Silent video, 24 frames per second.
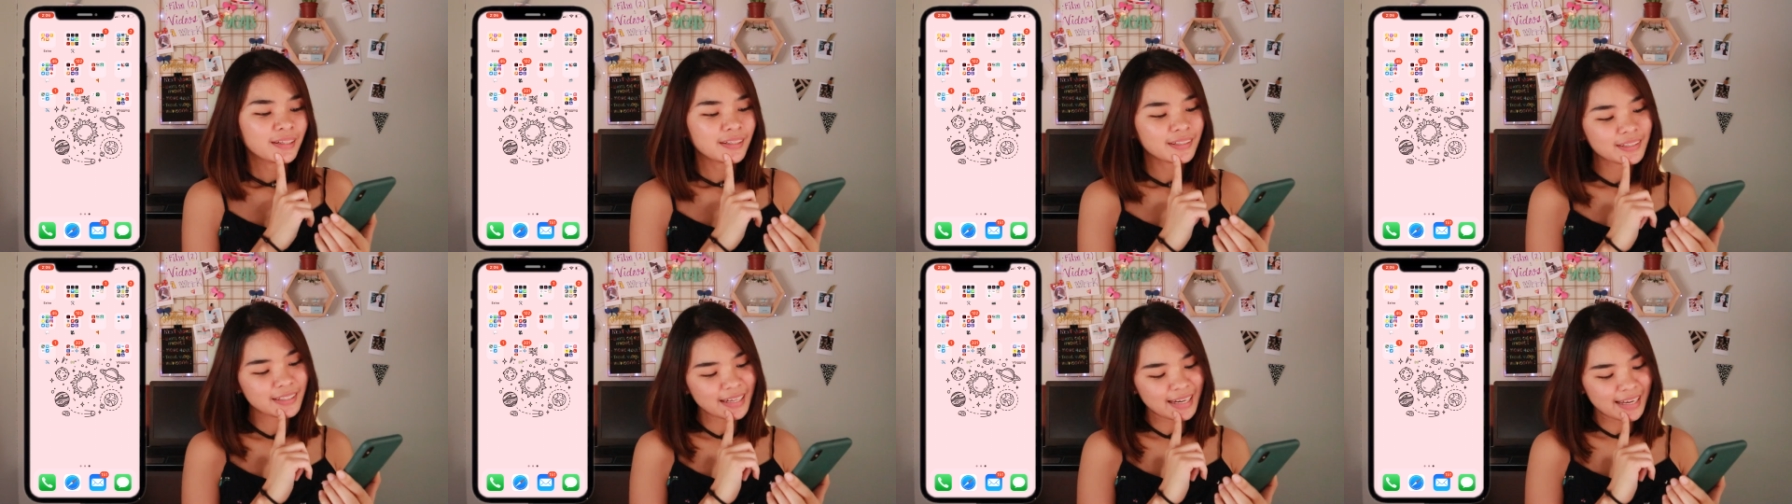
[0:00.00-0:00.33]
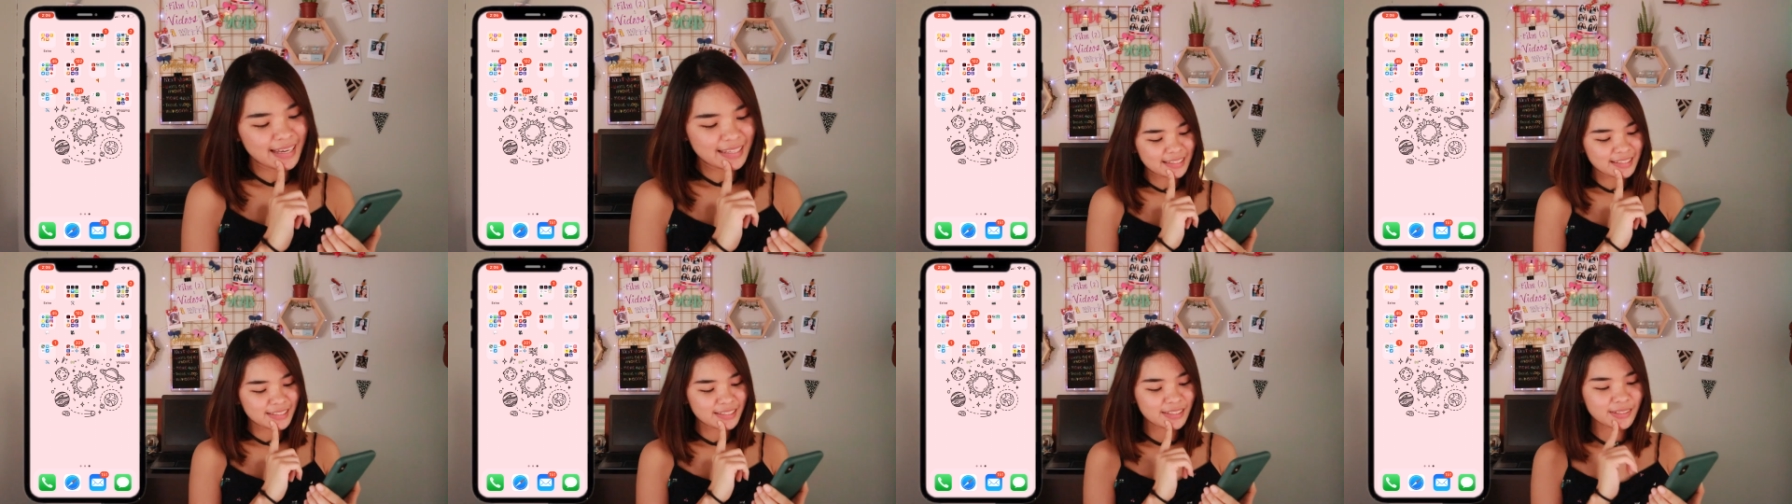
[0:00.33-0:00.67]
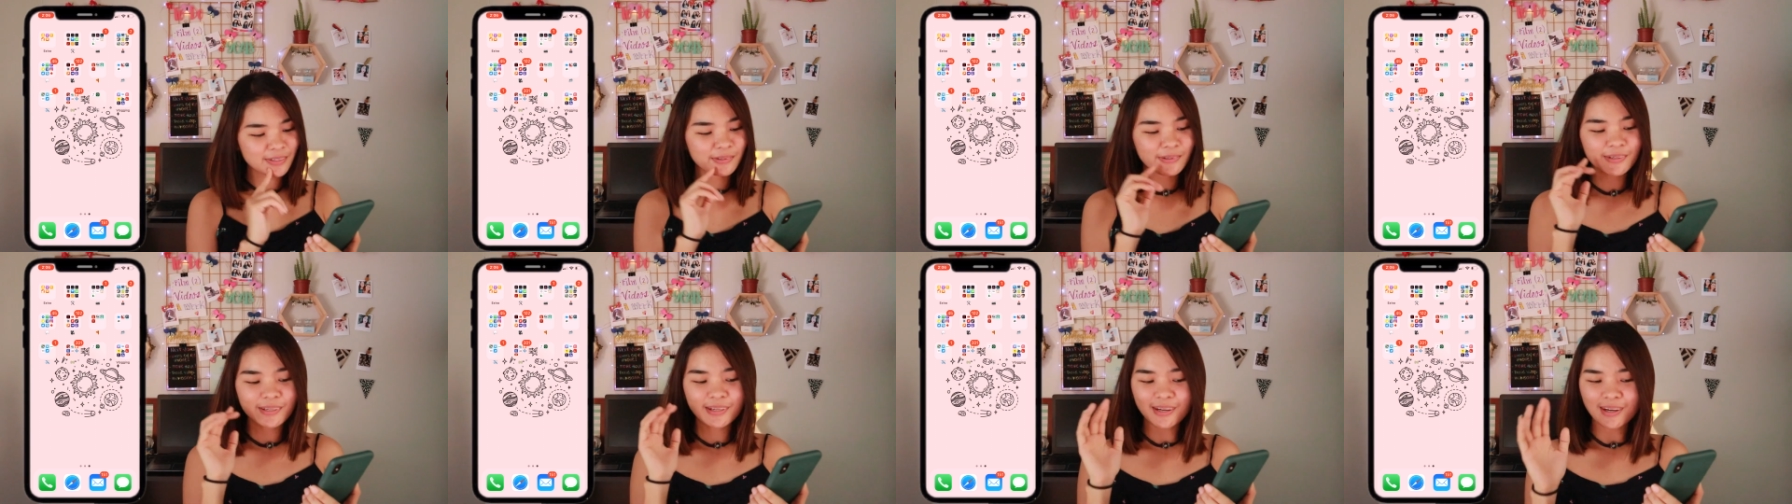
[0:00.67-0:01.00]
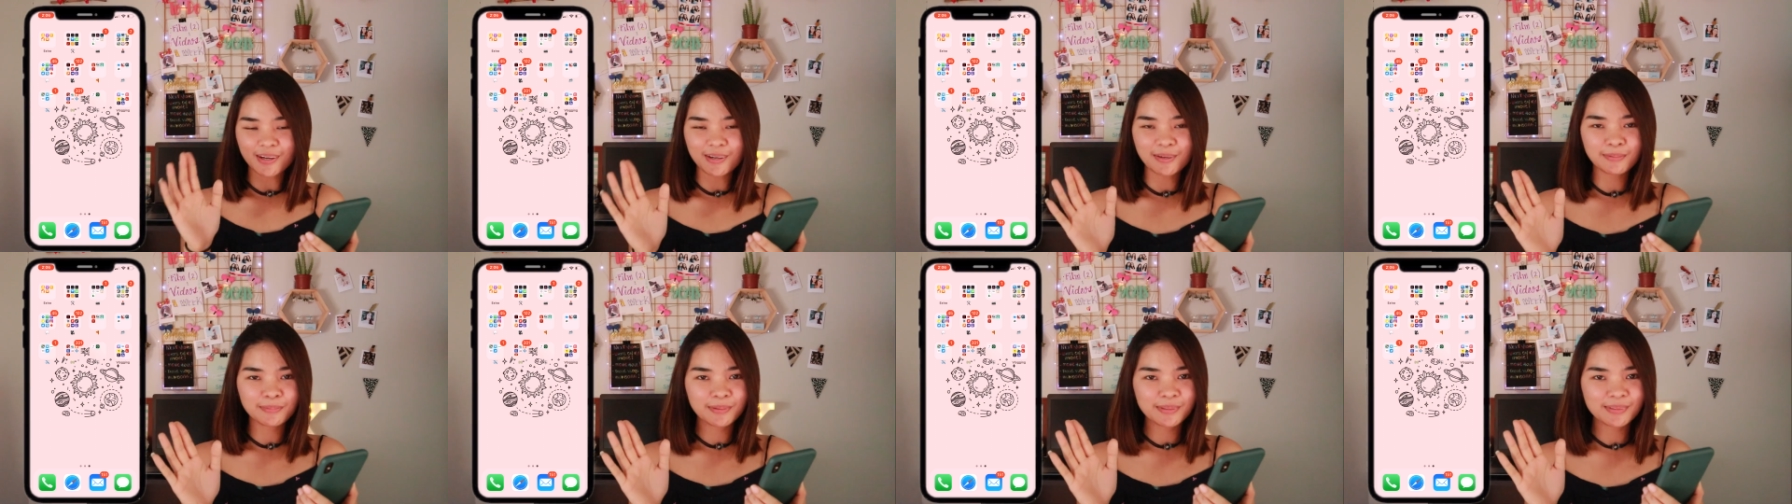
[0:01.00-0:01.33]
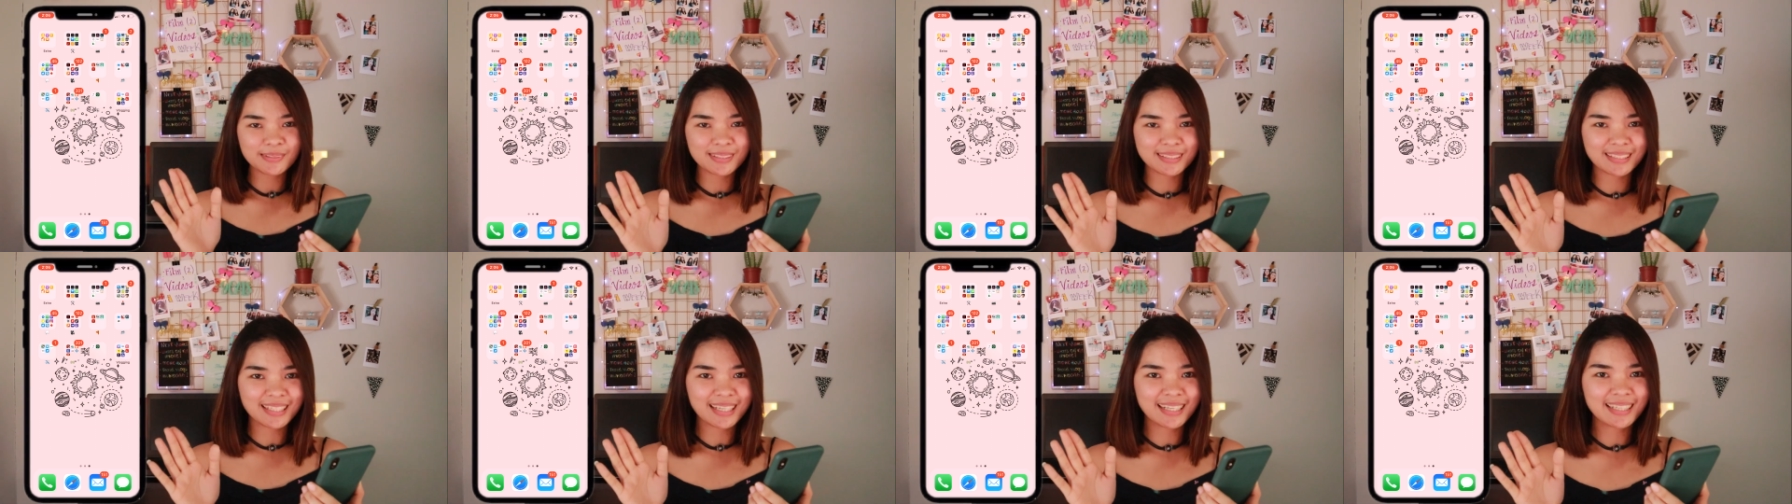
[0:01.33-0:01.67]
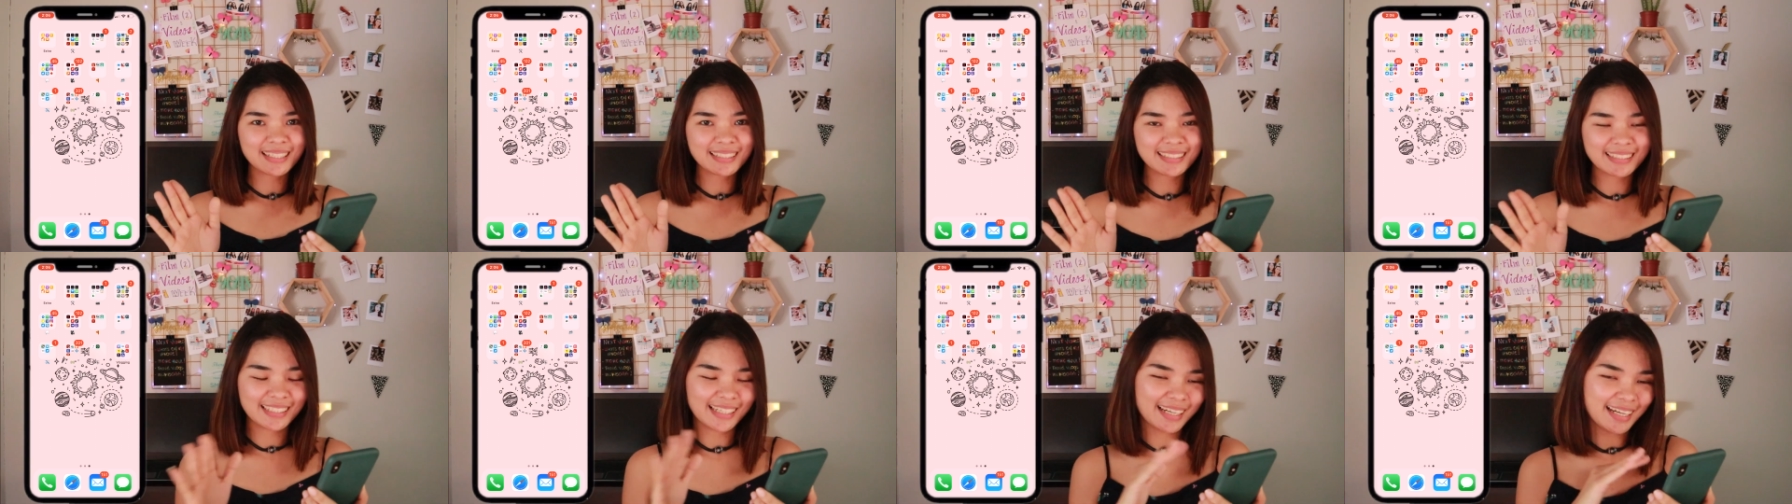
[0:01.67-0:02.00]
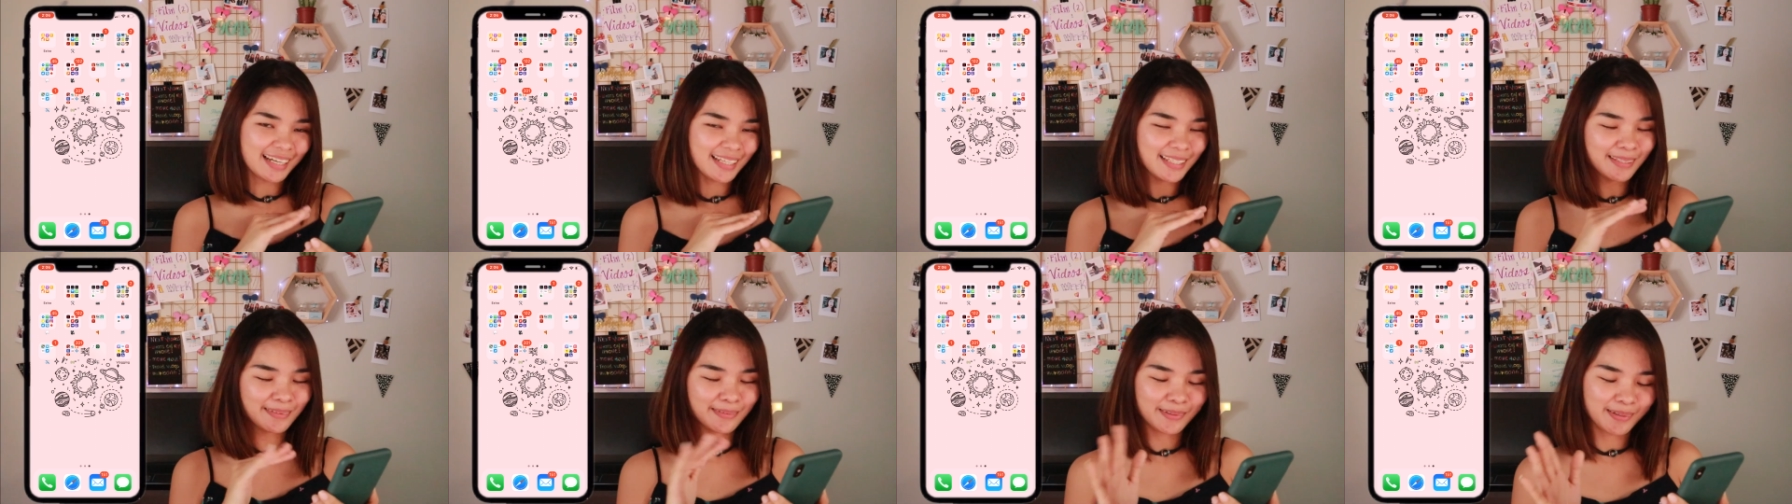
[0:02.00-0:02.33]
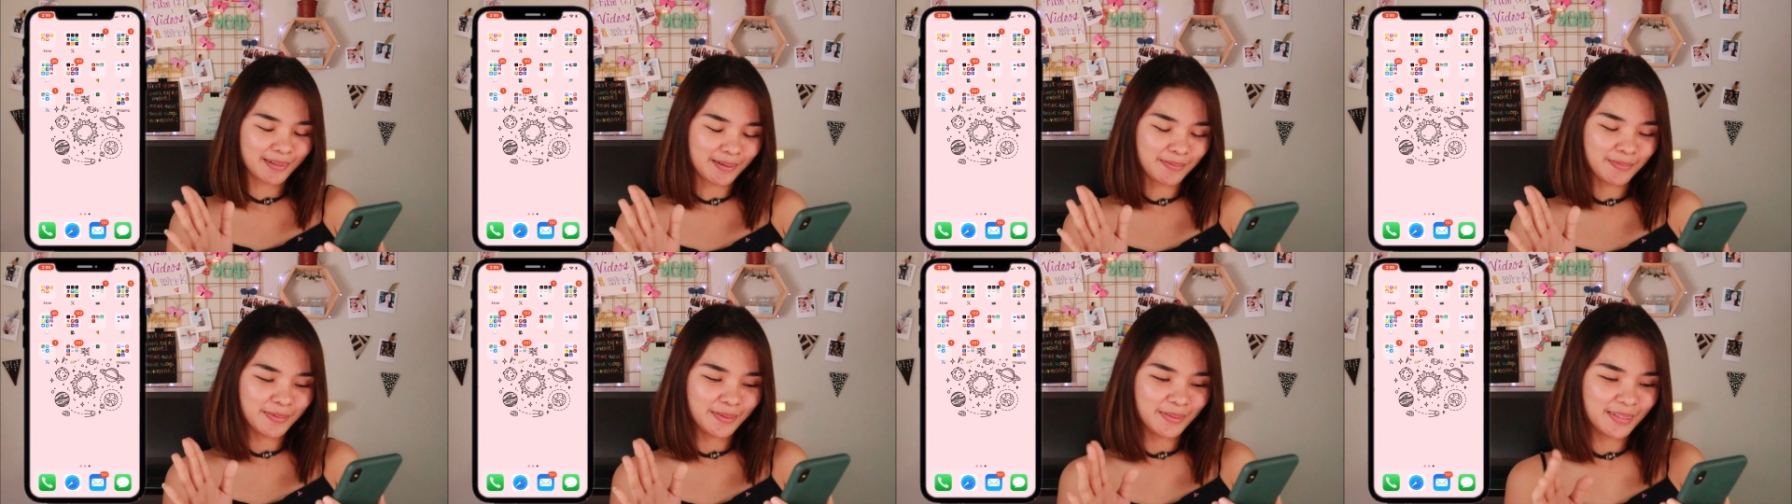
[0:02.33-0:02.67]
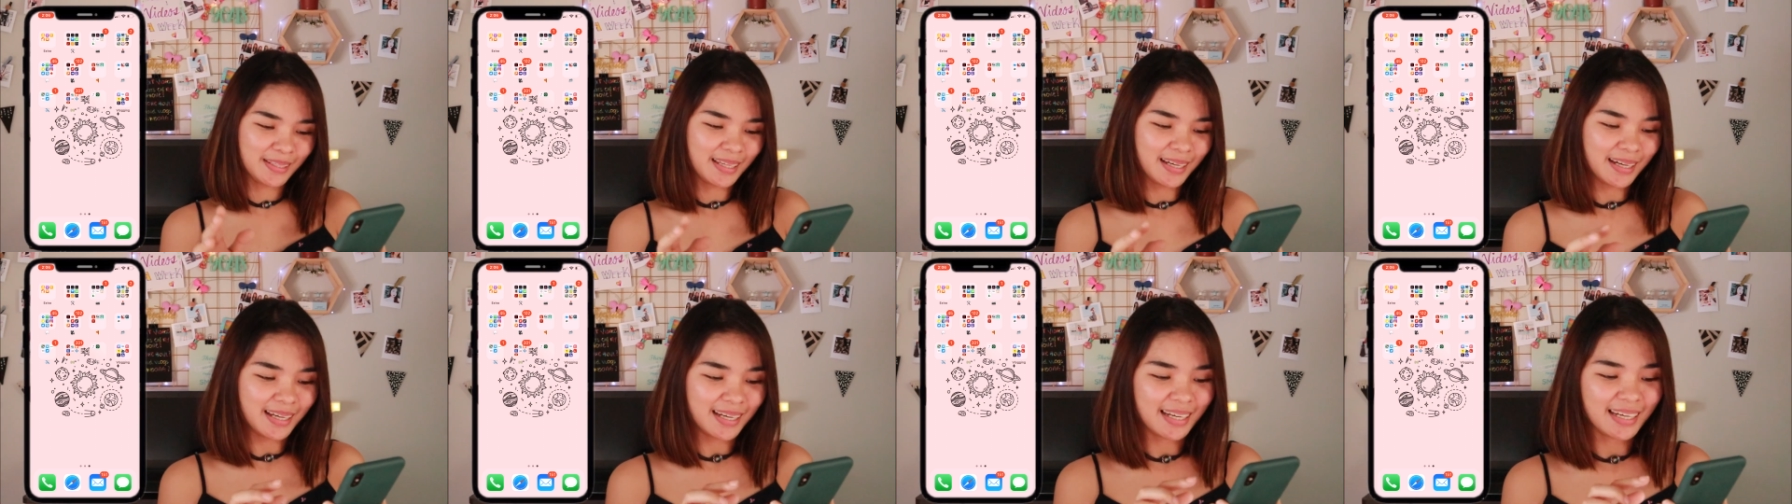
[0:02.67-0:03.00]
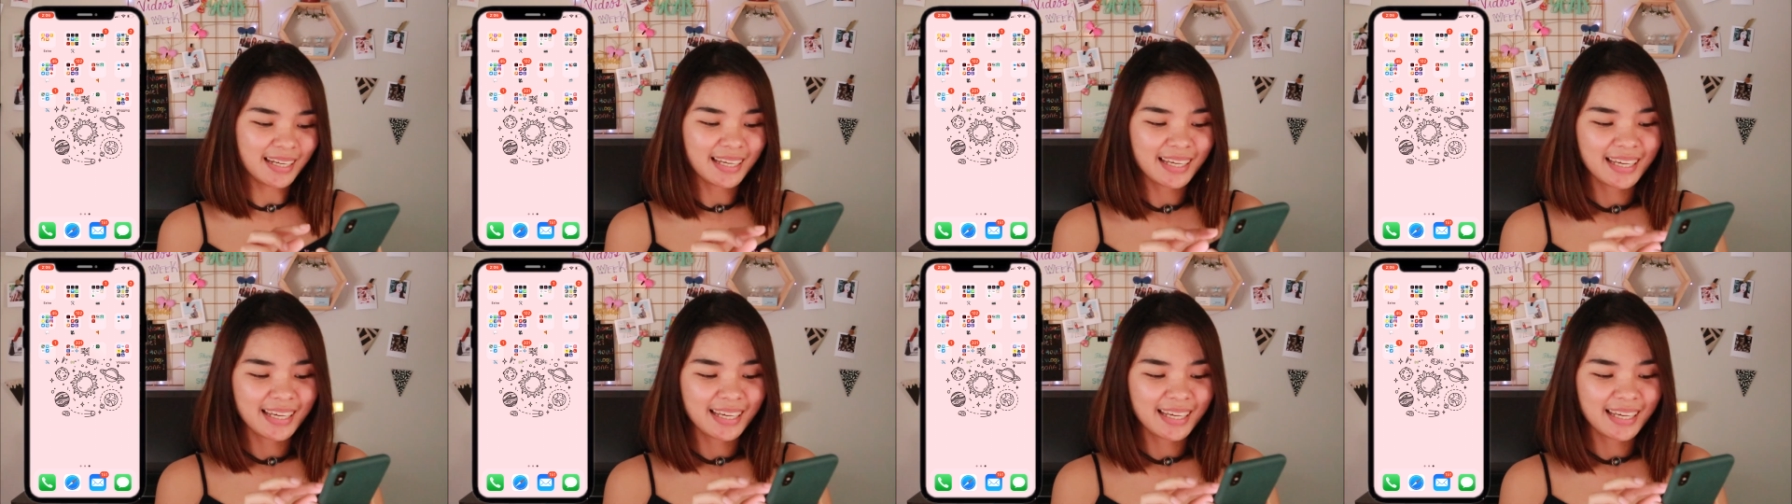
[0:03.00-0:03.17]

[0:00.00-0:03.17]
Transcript: Alright, so we're almost done, guys, we're almost done.